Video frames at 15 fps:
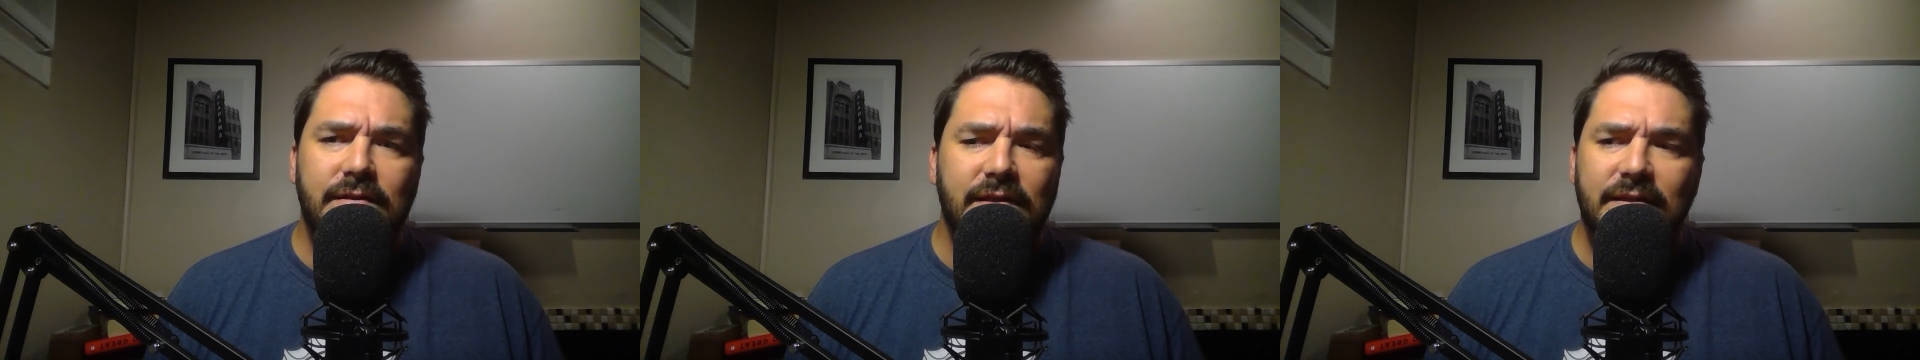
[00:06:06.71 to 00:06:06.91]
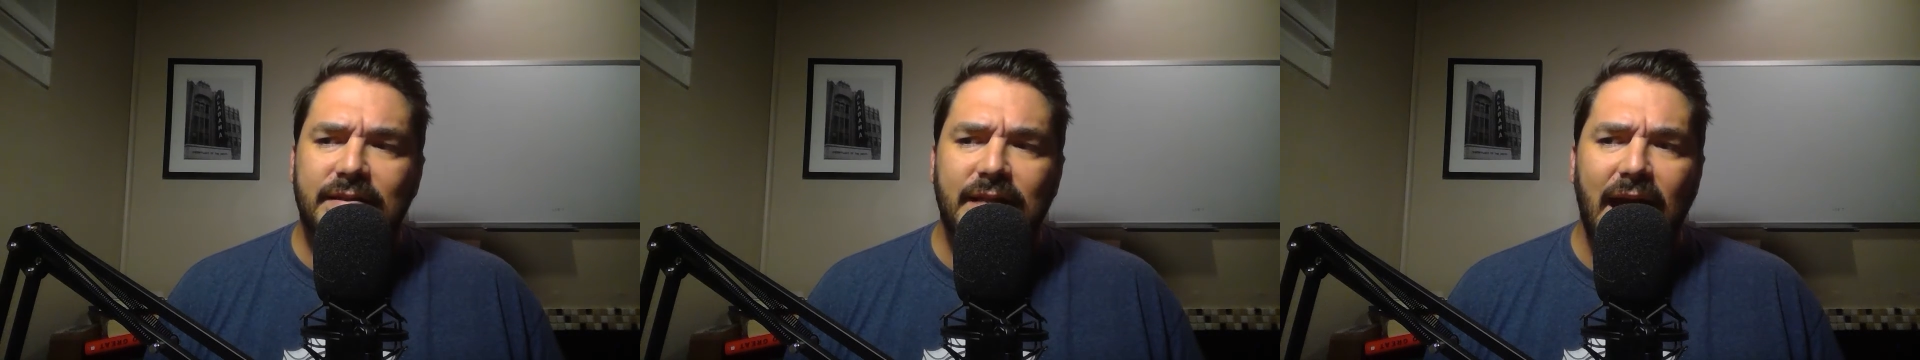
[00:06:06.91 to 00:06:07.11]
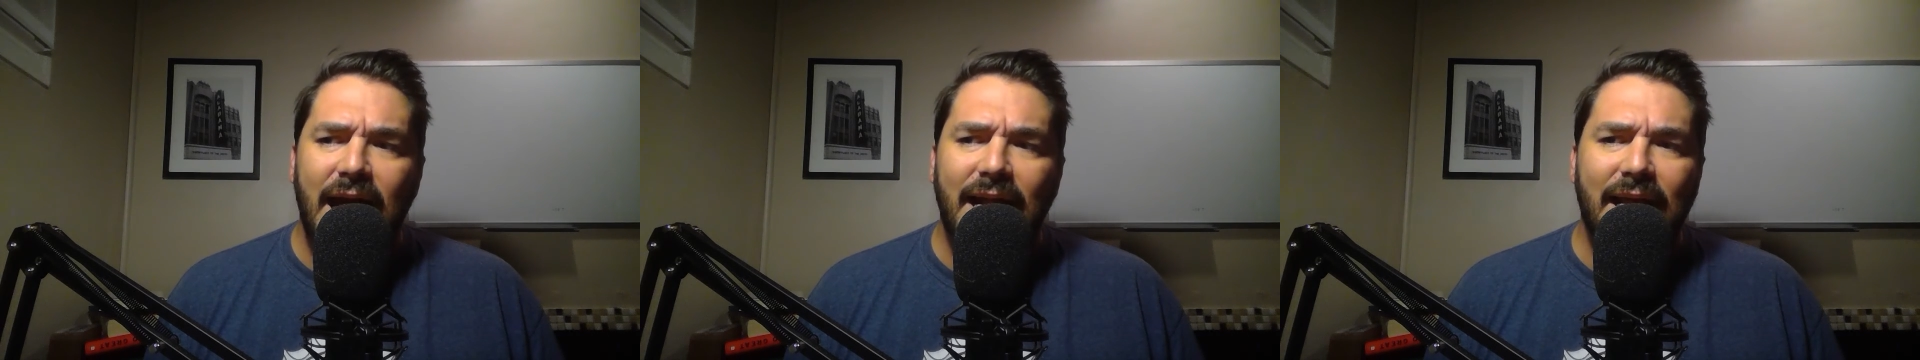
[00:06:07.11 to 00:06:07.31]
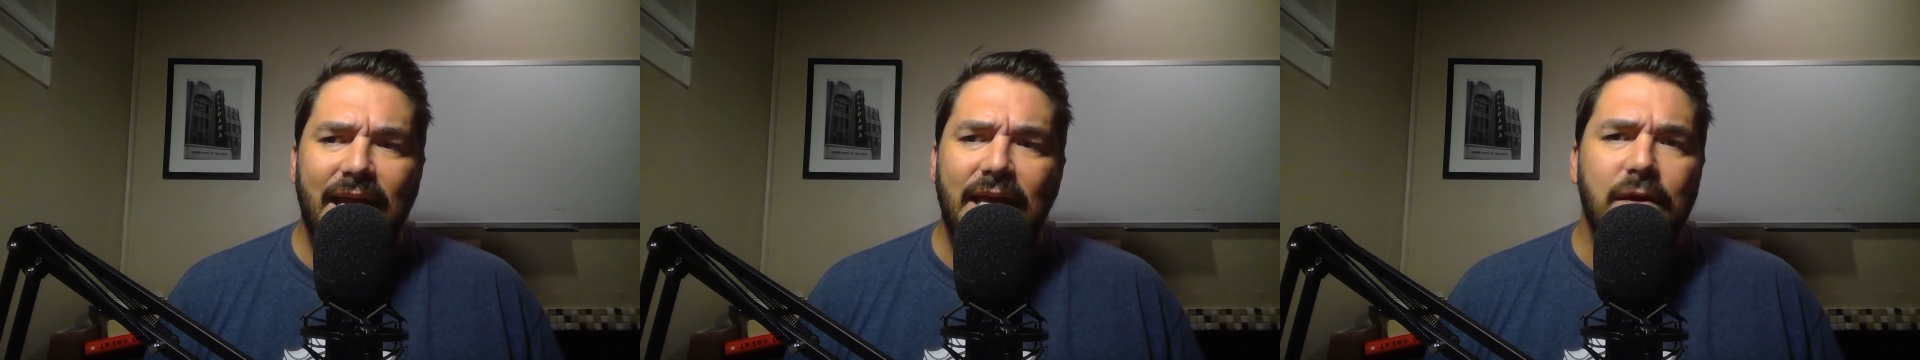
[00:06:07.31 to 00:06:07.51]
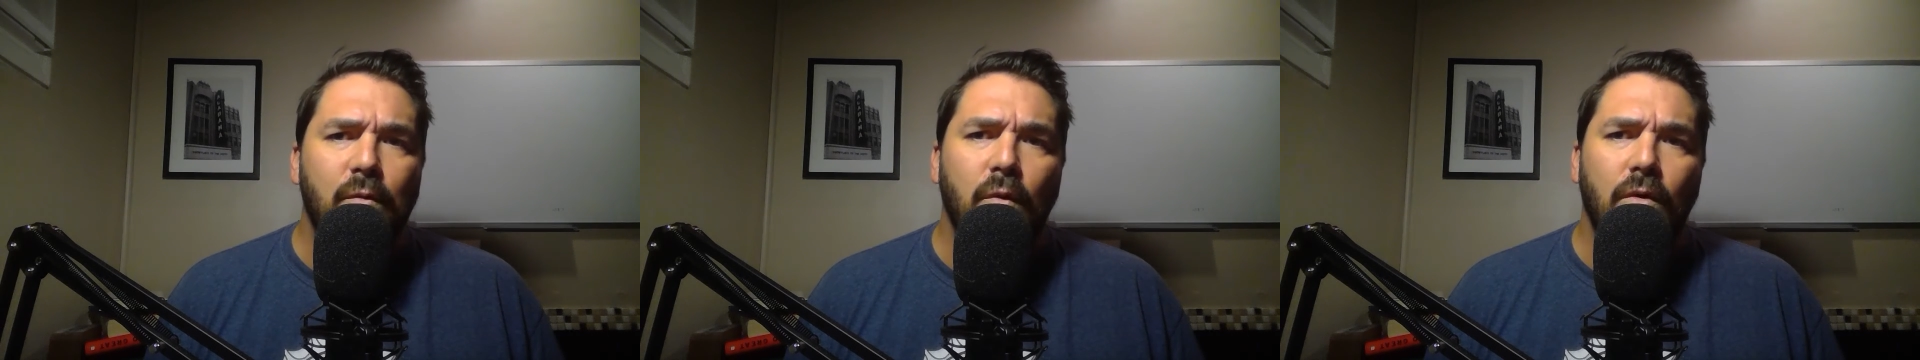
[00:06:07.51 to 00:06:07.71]
not
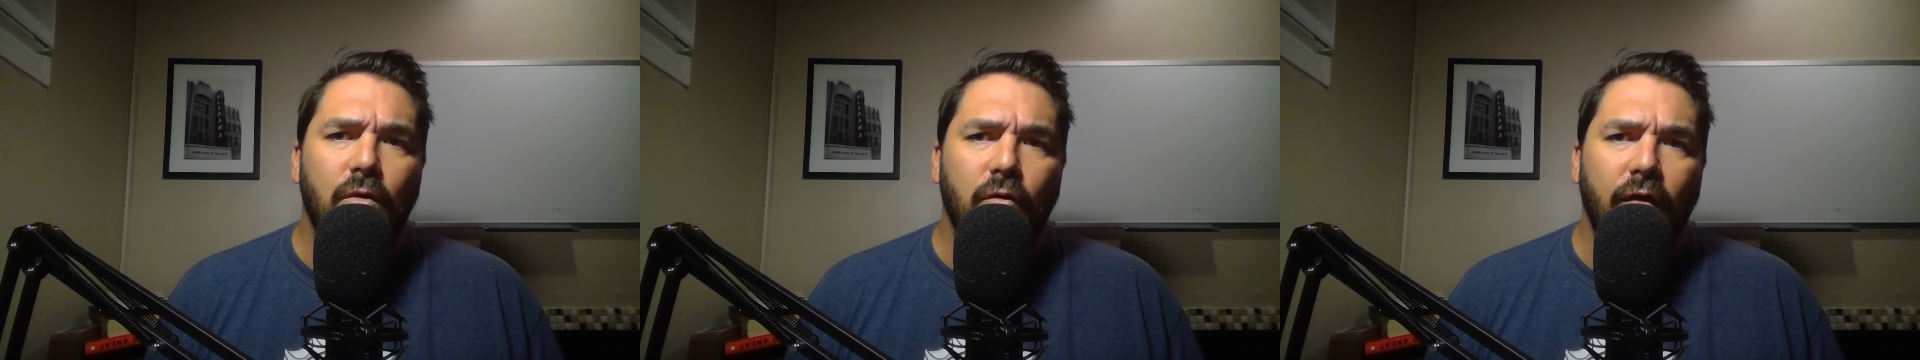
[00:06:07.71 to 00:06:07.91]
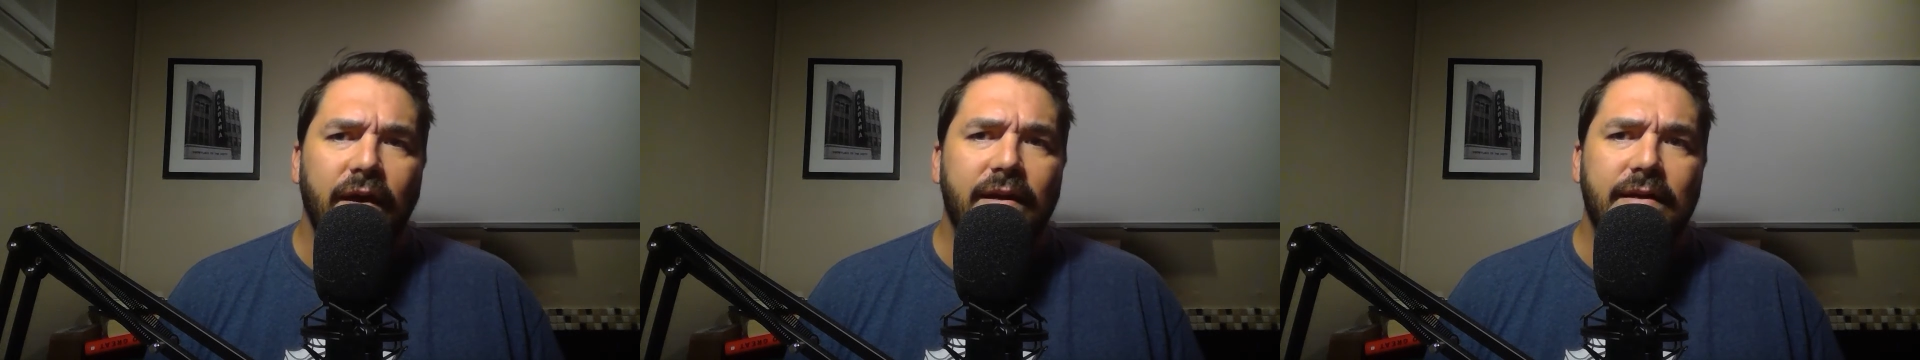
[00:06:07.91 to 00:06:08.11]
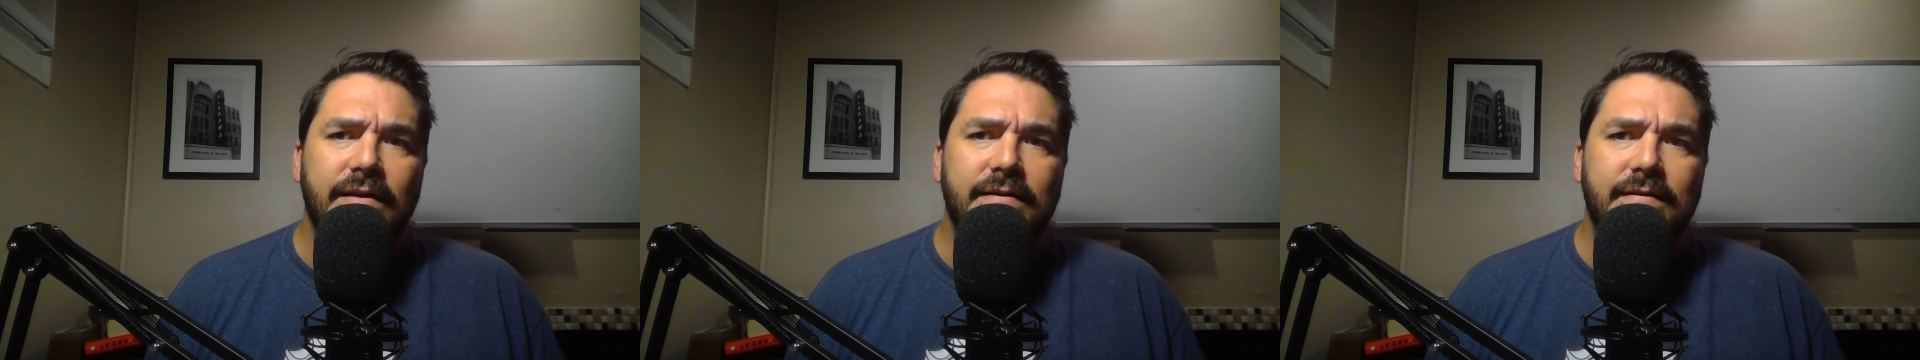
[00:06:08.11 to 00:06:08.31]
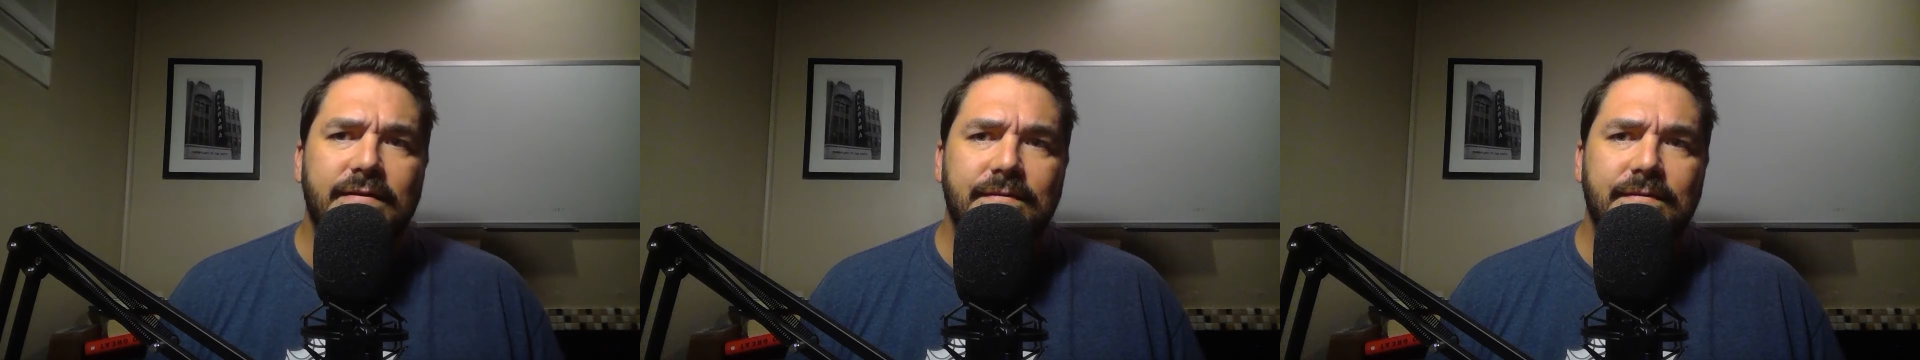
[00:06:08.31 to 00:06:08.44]
equal greatness.